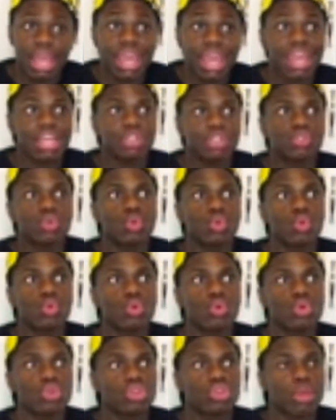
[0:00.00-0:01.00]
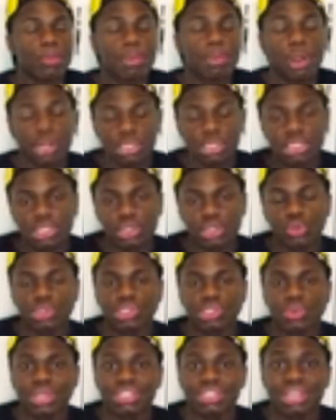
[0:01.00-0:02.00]
is the person who
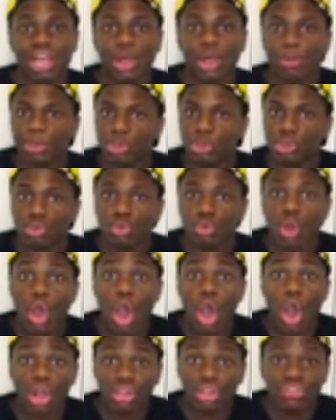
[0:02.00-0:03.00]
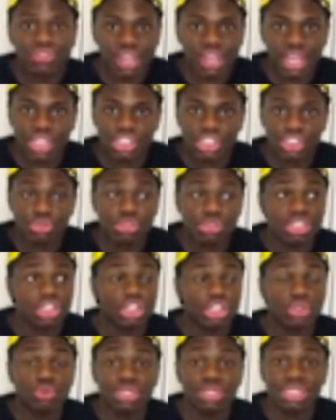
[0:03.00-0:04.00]
is going to help you through all of the issues that
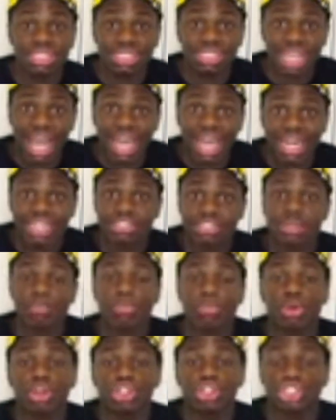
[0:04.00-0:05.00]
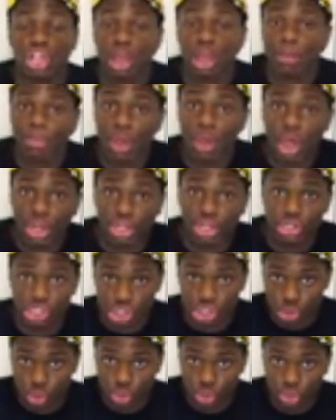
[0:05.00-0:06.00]
you decided to push upon your
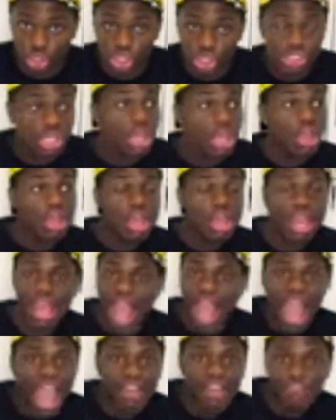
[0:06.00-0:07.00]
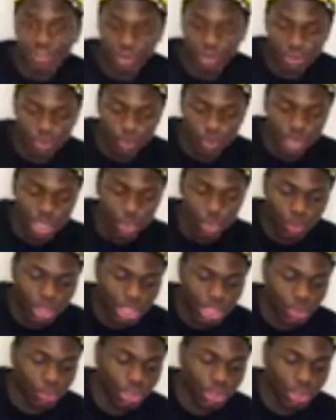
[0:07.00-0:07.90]
shoulders after when you